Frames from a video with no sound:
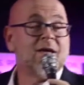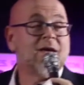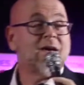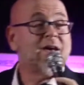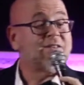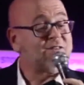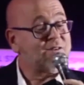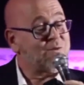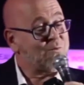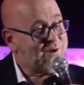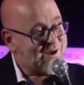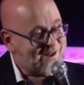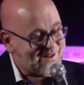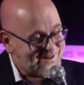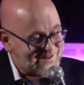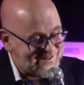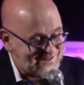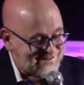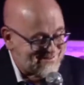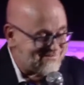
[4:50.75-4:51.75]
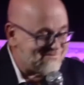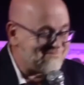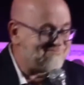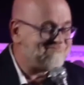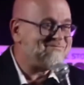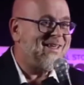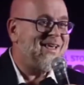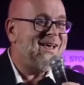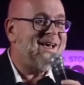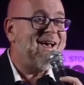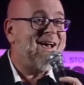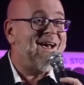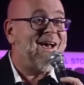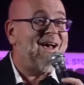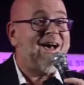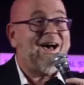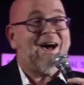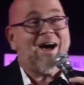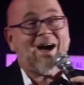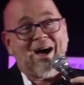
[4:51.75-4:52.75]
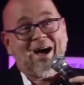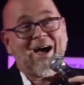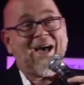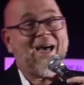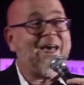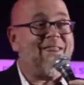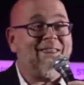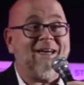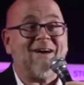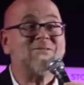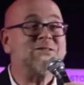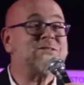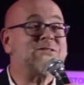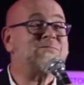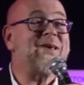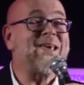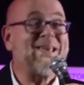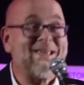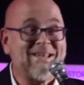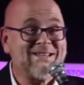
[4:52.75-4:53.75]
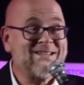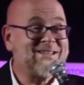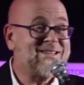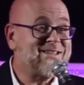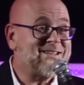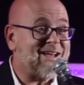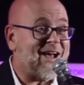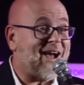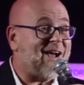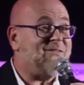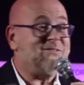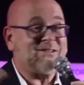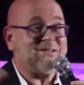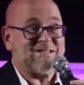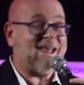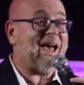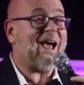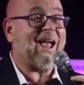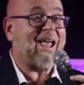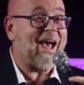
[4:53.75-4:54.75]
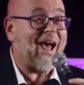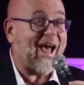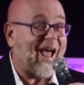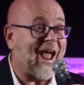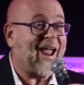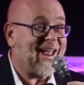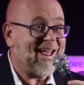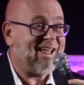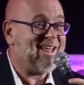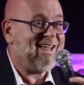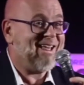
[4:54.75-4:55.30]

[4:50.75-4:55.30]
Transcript: I said, well, that was me. I was that guy